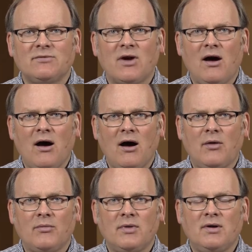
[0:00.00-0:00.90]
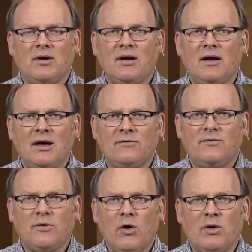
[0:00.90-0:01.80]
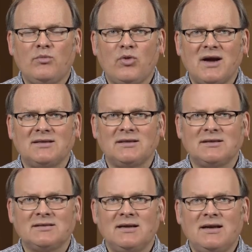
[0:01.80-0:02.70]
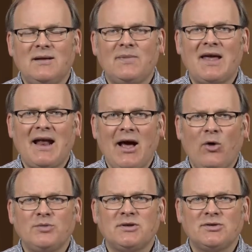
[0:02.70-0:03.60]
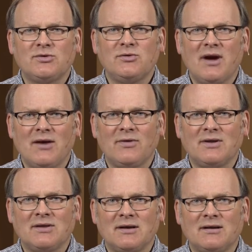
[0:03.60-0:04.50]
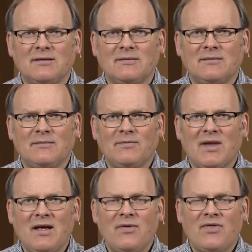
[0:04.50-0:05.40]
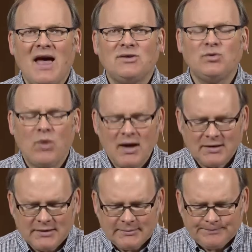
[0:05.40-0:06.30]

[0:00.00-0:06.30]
of calm and flow and presence that helps us through everything. That's what